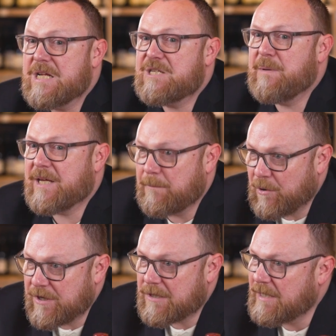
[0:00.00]
Speaking
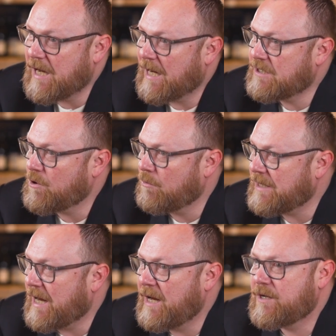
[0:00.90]
personally, I
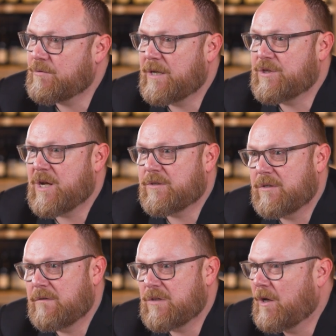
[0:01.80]
don't age red
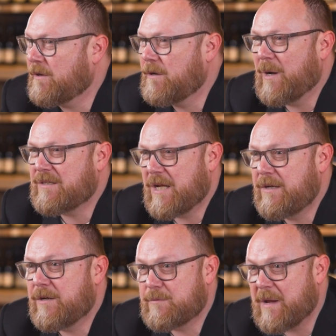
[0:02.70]
Châteauneufs longer than about
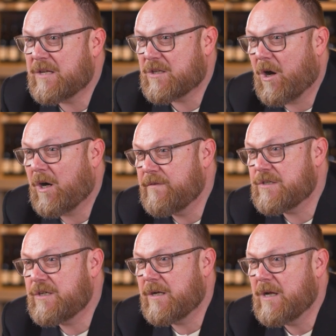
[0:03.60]
10 years past the
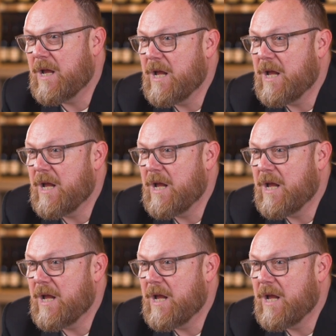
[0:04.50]
harvest year